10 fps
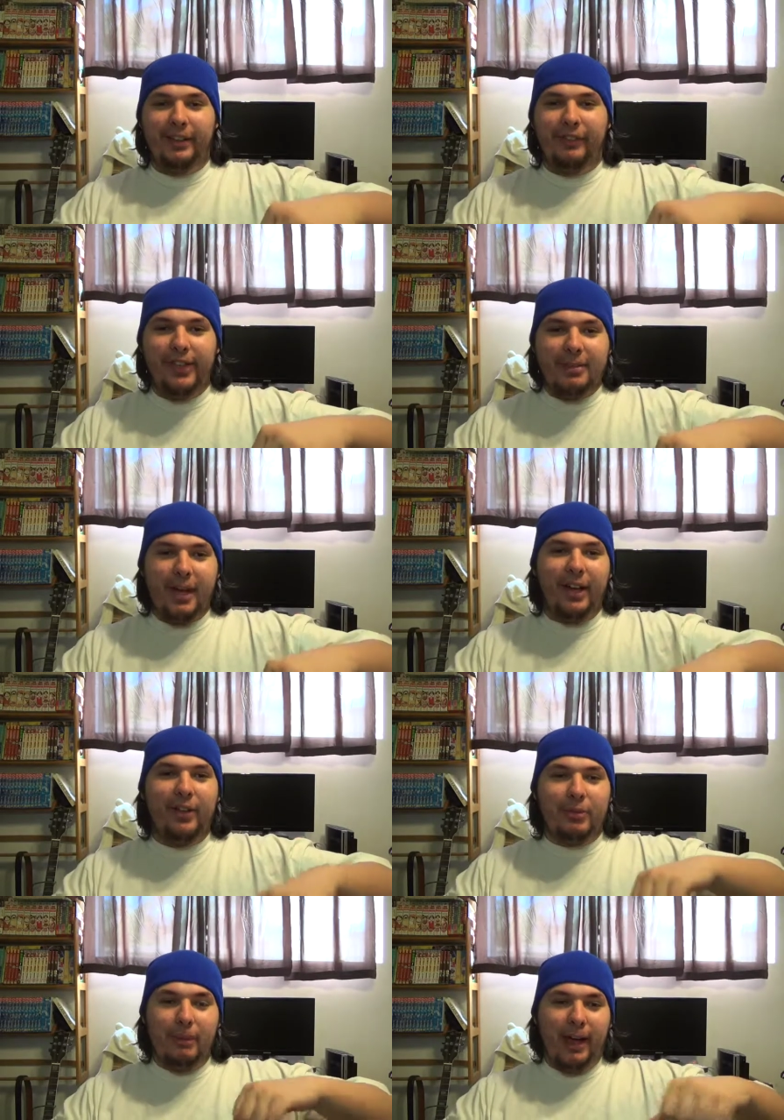the
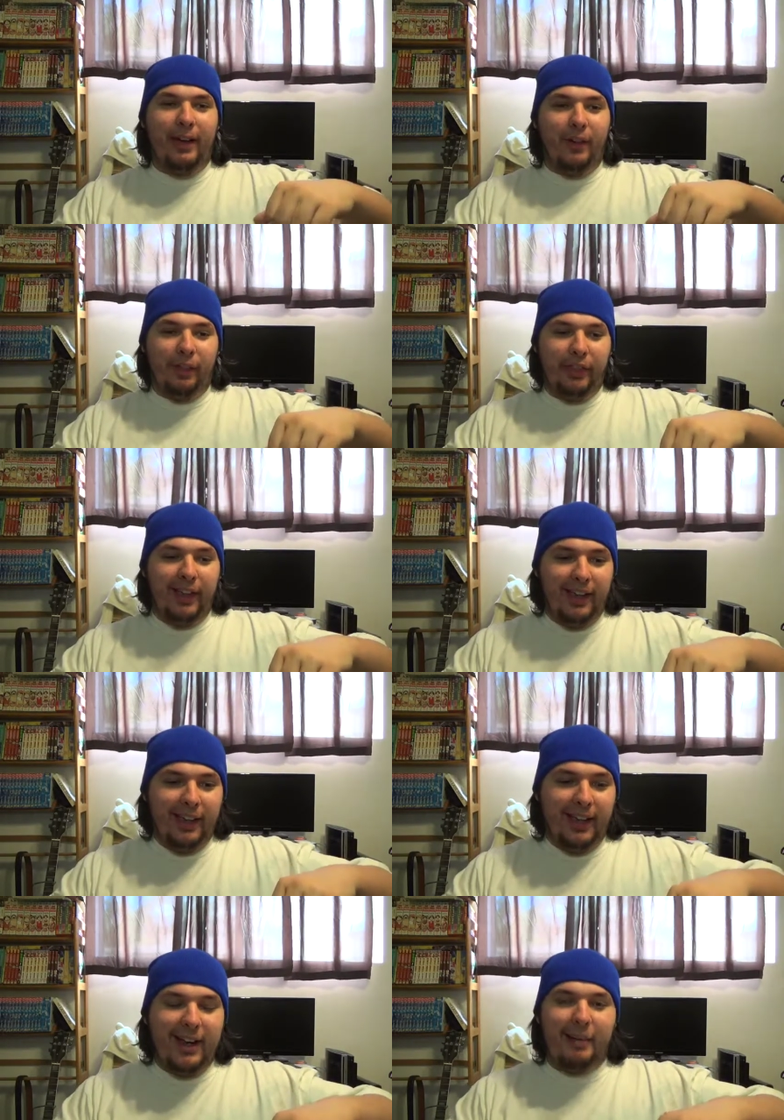female's mouth,
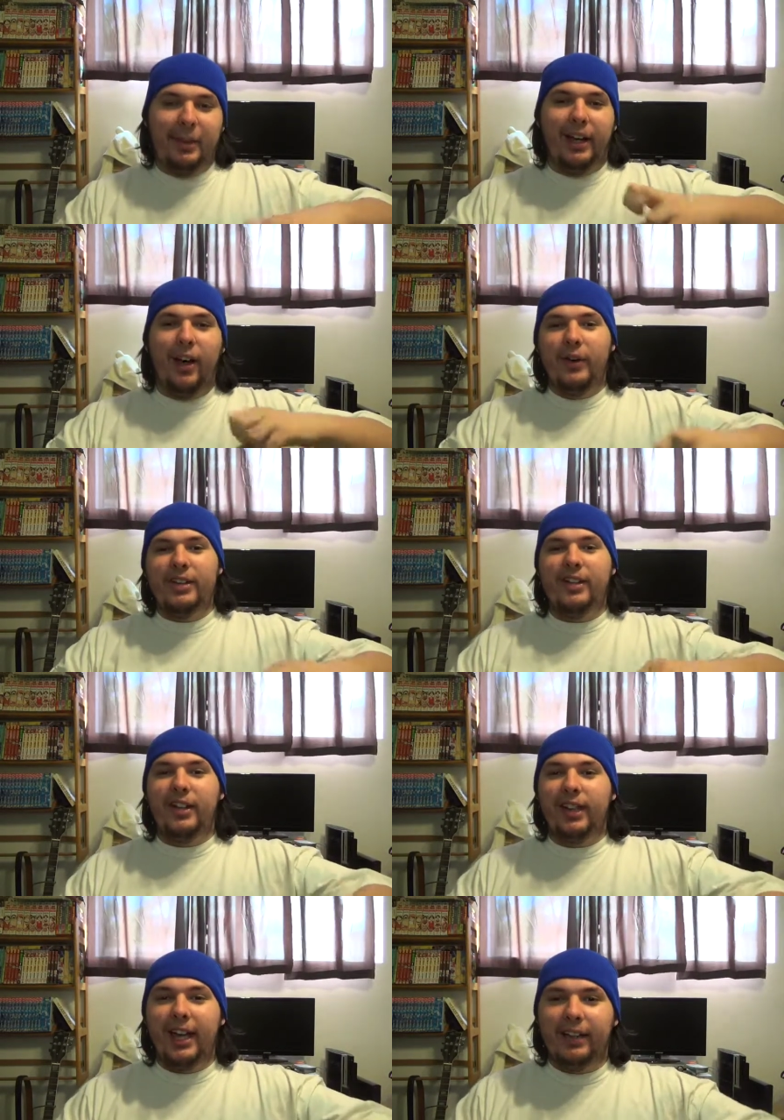and I'm like, oh, he's
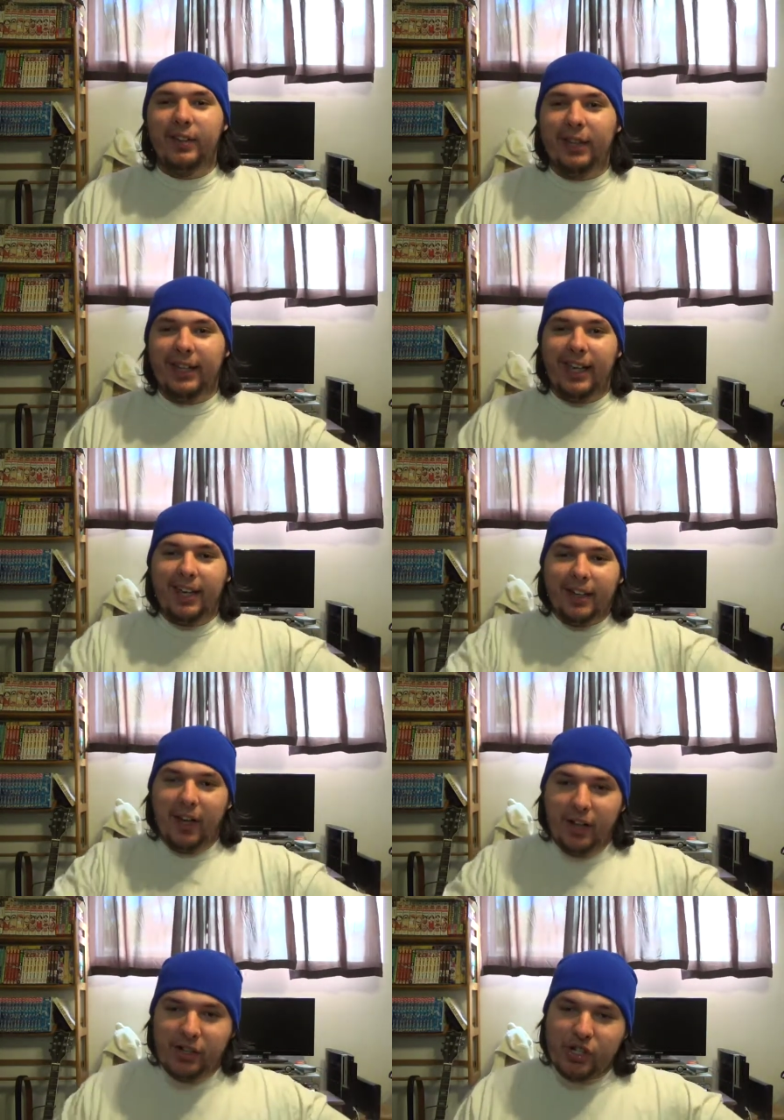gonna like do the King
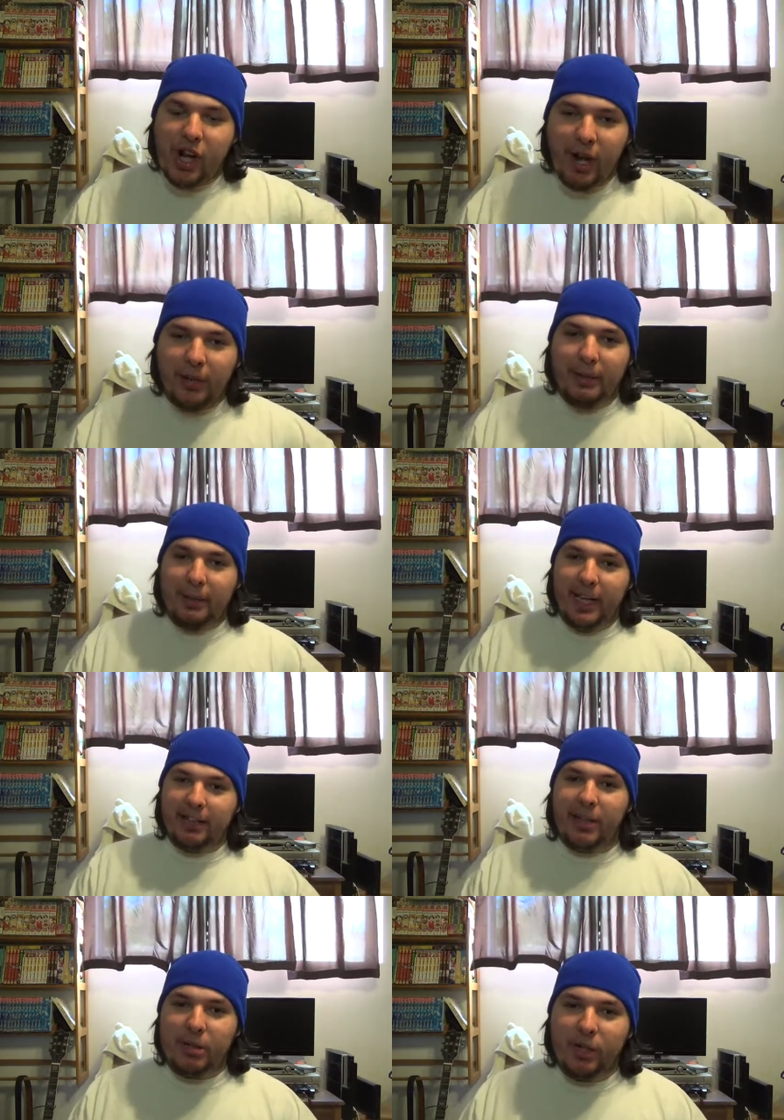Kong jaw rip, and
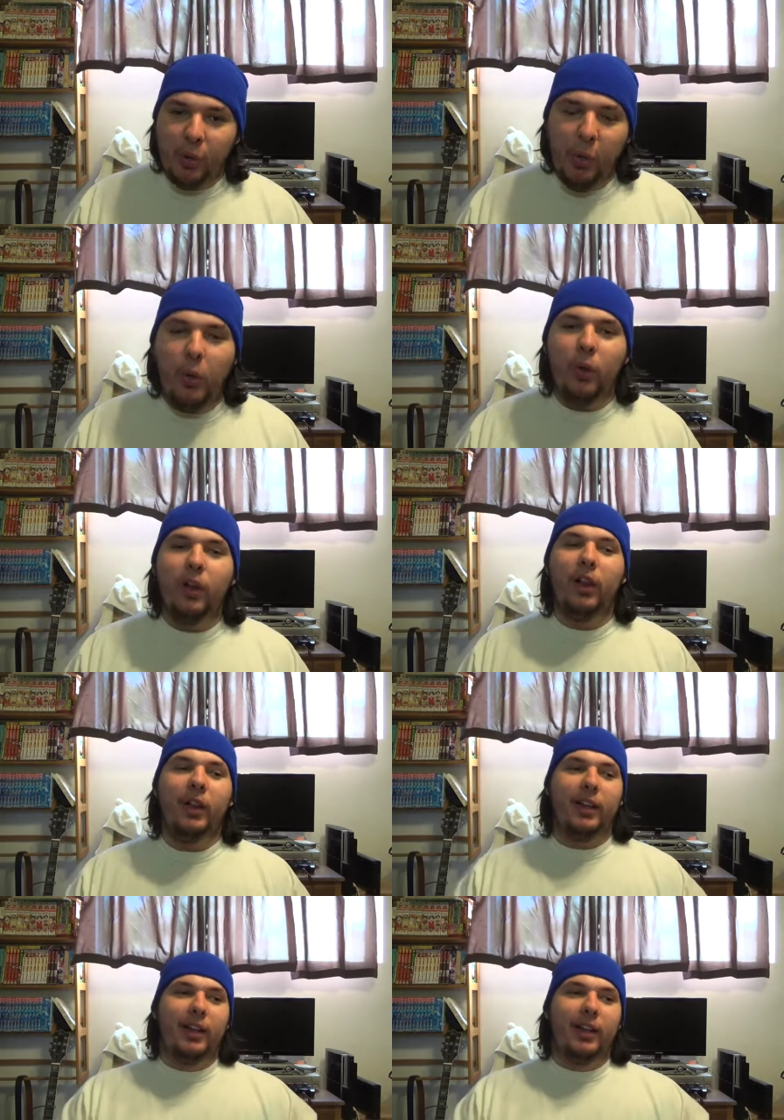that's gonna be cool.